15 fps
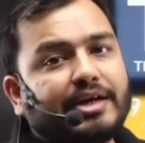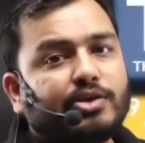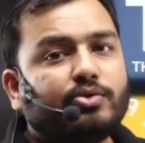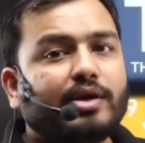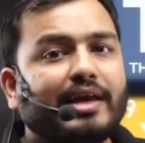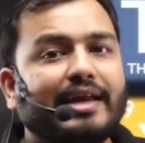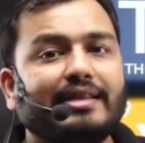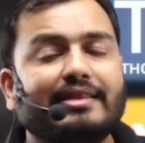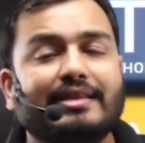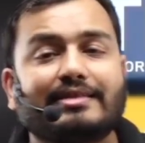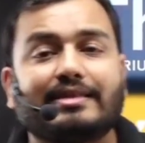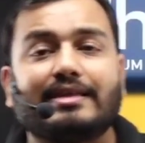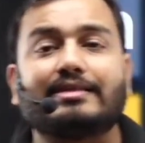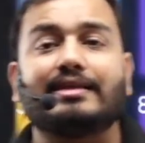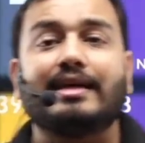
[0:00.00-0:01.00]
you again, this
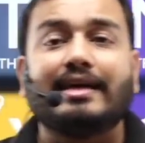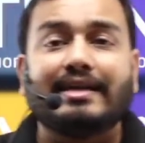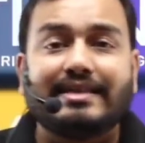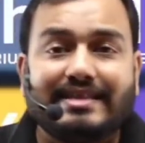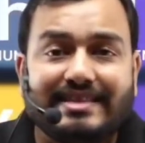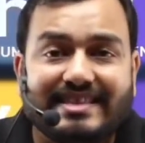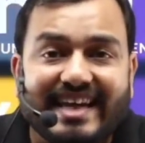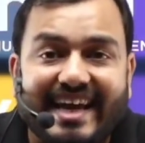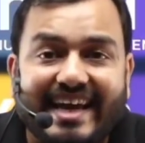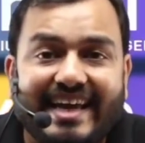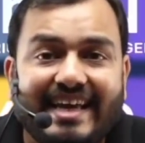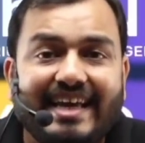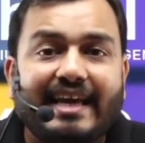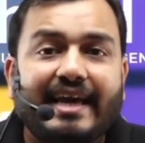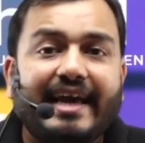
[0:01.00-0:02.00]
is
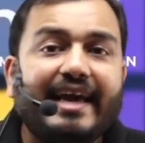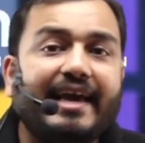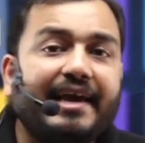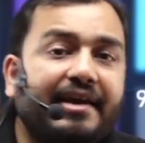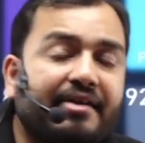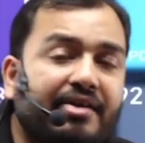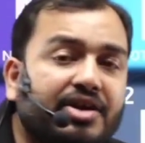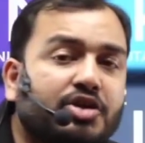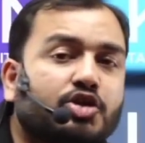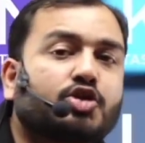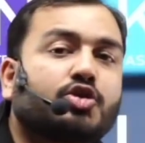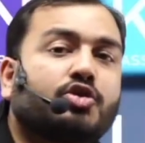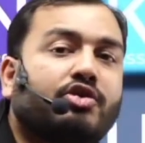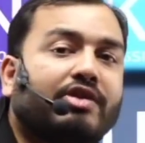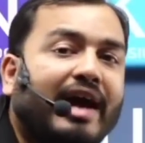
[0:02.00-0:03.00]
JEE English
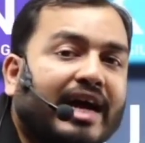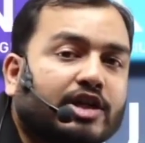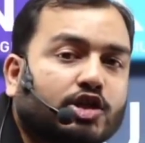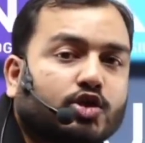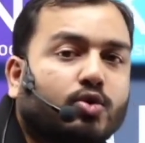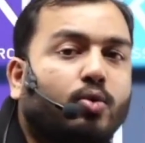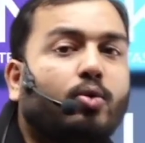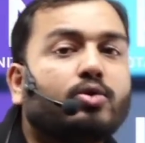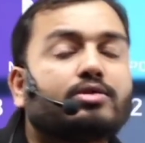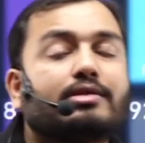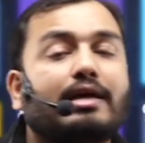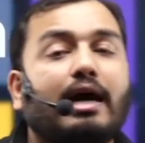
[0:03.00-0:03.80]
crash course,